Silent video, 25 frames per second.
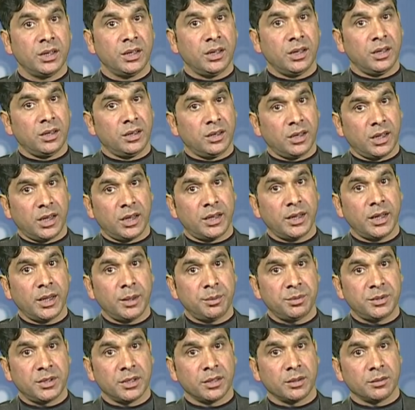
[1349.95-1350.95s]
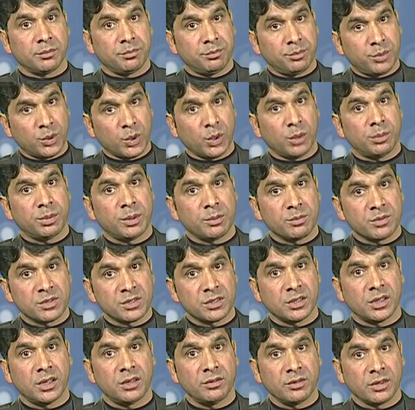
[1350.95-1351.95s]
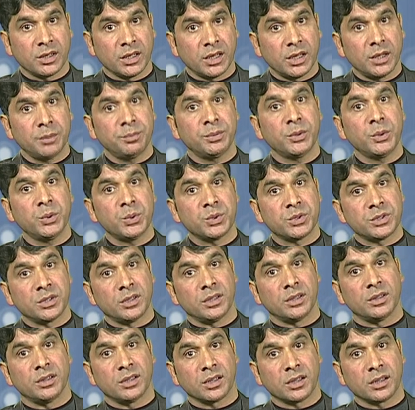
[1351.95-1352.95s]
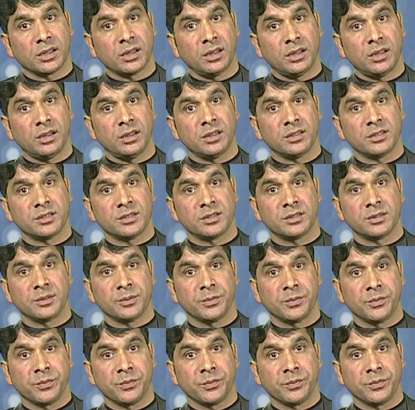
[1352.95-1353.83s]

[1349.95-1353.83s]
in adapting problem solving approach in the class.